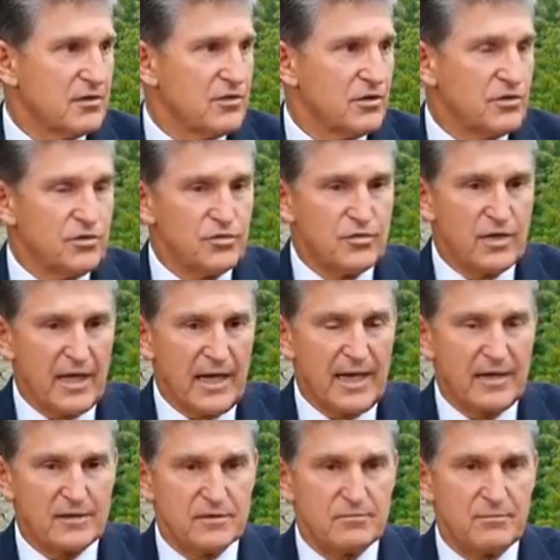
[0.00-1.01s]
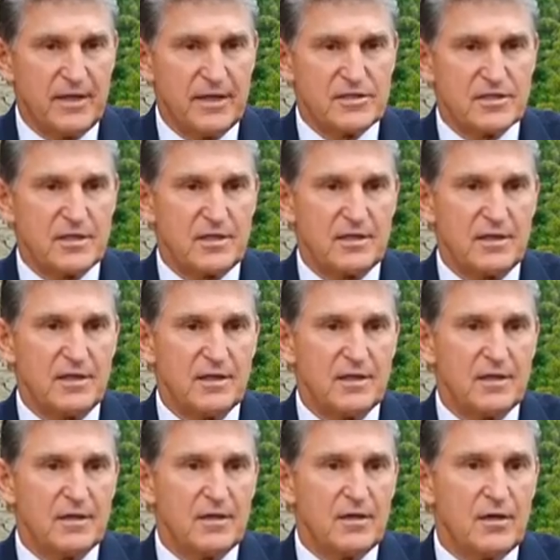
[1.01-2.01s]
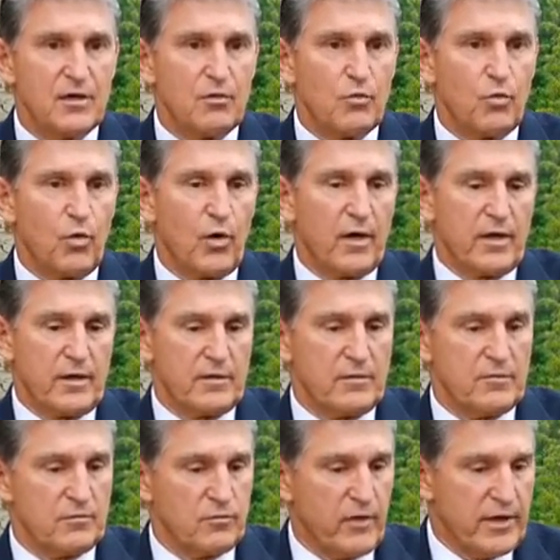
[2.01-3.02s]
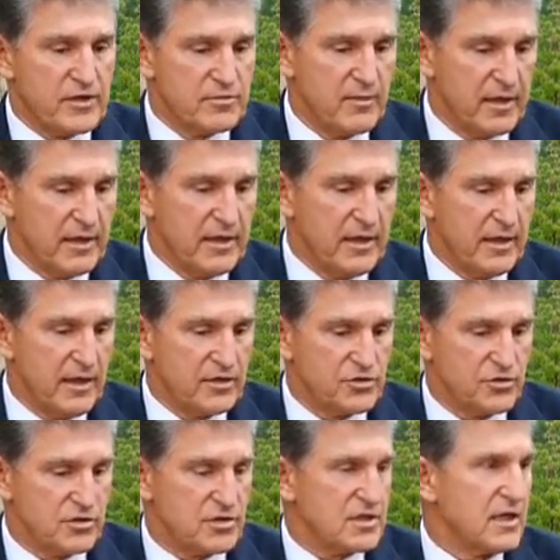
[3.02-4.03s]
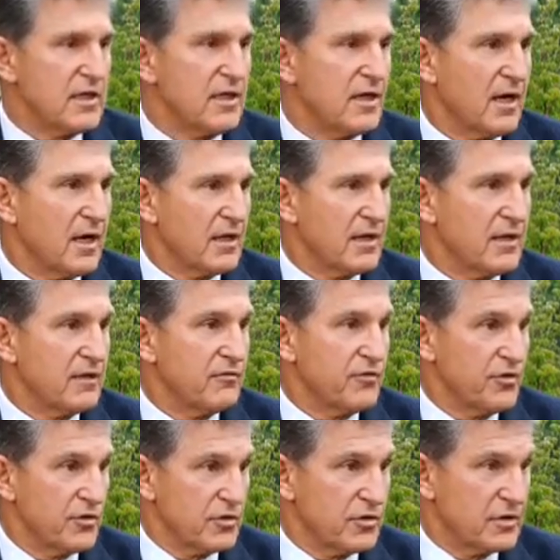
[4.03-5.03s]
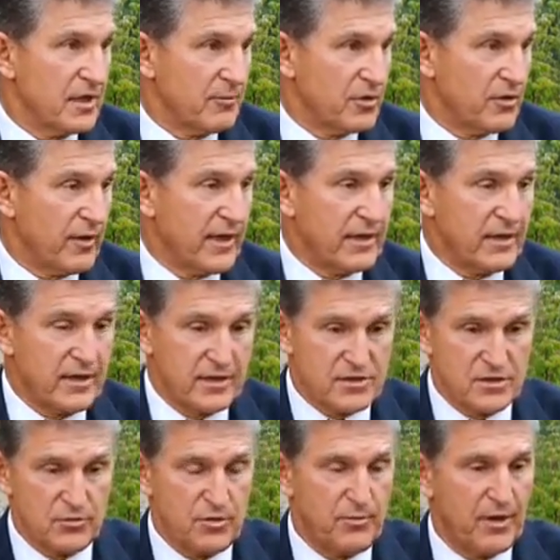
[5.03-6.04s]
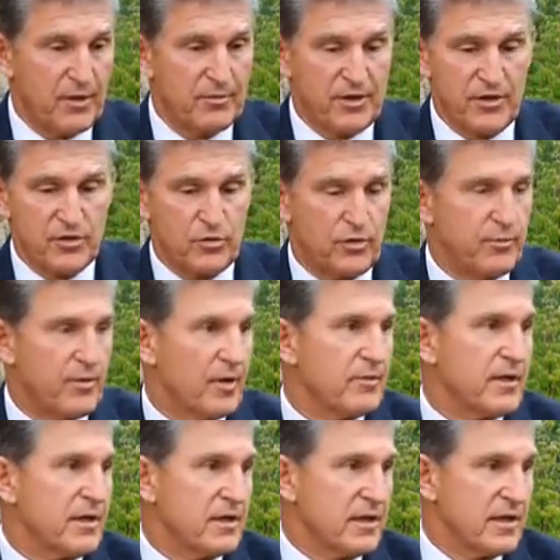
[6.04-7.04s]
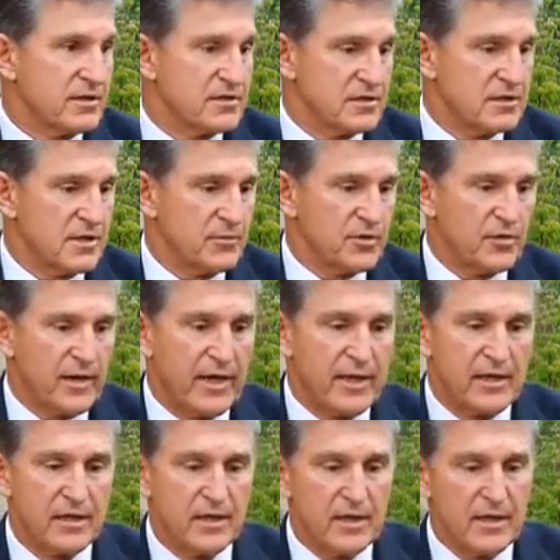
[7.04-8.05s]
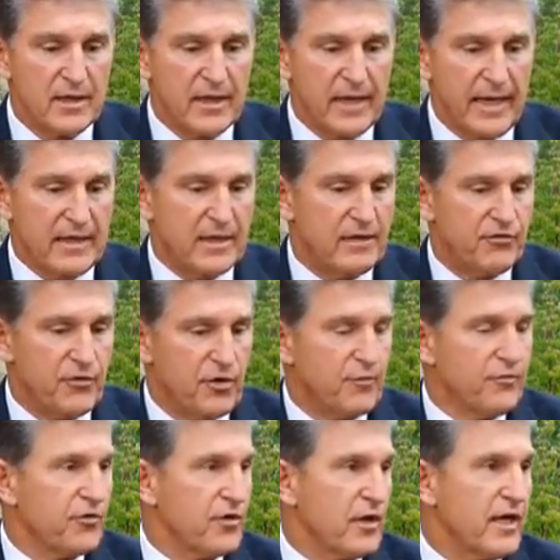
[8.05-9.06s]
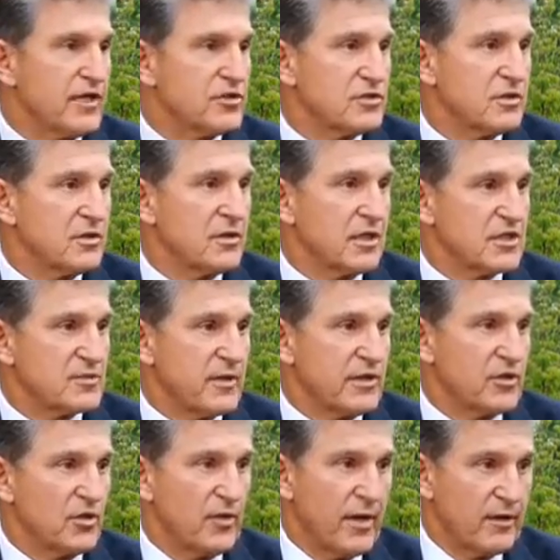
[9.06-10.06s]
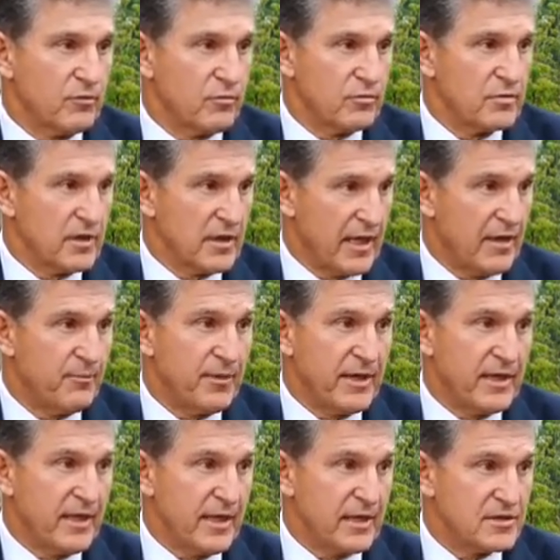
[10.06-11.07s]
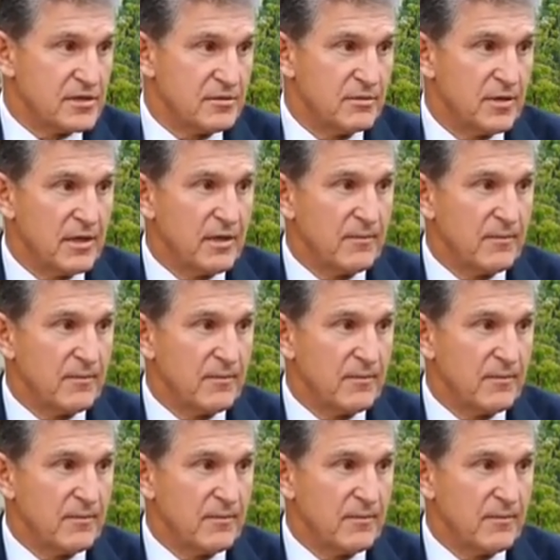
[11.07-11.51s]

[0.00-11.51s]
You know, you can't basically work and raise money against your sitting colleague if you're a Democrat against a Republican or Republican against a Democrat. And then if they're up for election, expect to go out and campaign against them.